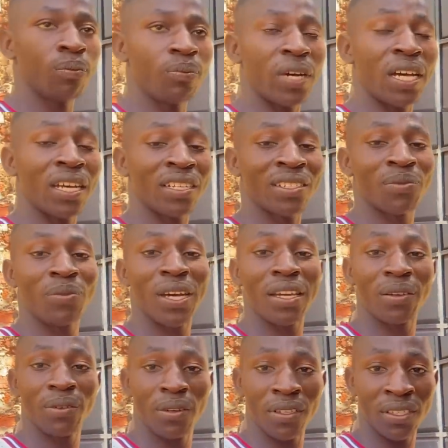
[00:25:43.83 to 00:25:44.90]
by
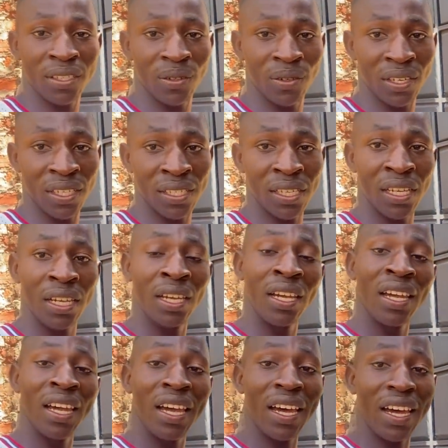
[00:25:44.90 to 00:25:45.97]
God's grace,
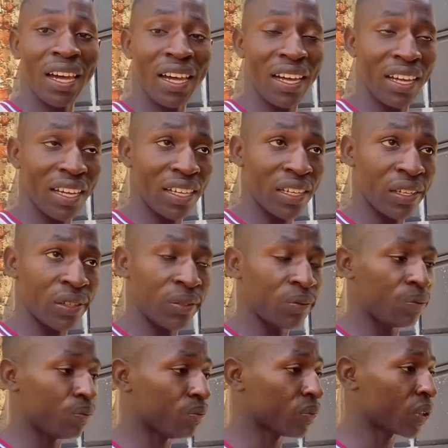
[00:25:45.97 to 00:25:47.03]

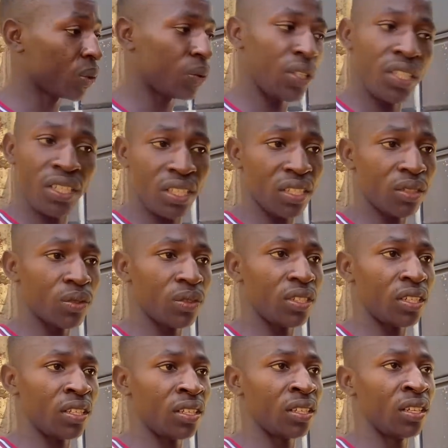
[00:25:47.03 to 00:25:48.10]
we're here
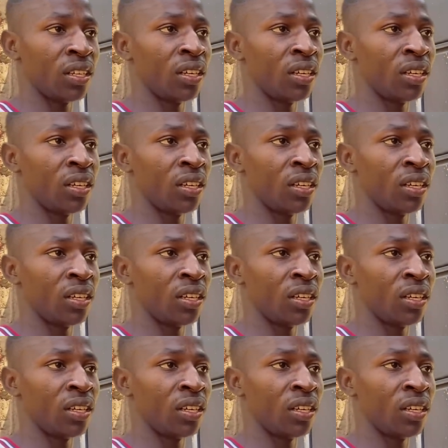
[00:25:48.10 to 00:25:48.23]
today.